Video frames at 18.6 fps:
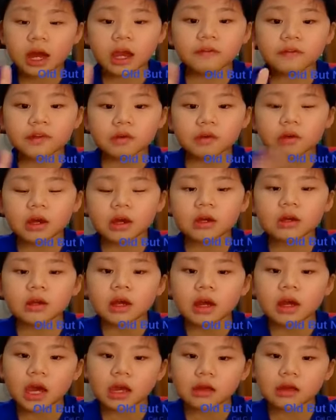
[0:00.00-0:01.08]
Hi everyone,
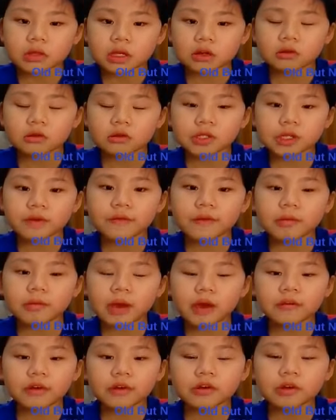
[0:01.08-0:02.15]
I am Nicole Chen from
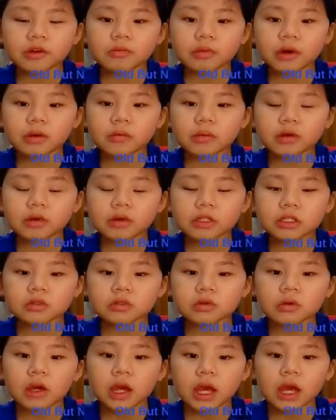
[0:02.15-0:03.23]
Evergreen Primary
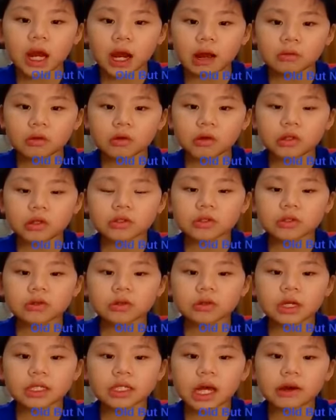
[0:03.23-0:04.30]
School and I'm going to
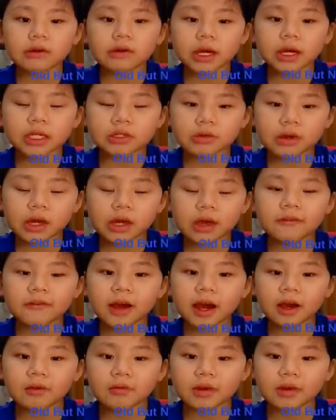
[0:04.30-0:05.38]
showcase our
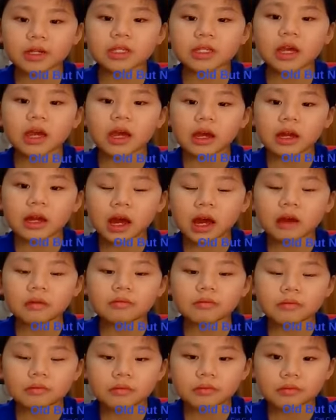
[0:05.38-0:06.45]
SYF artworks and art
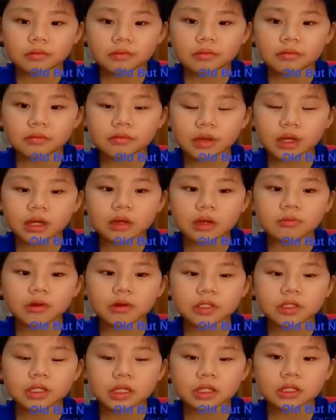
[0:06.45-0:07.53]
making
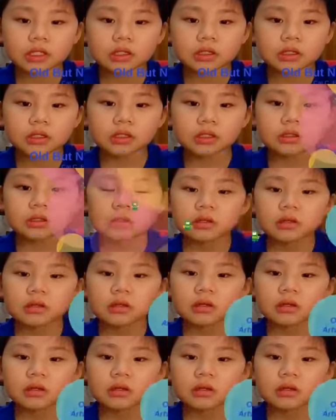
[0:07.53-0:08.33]
processes.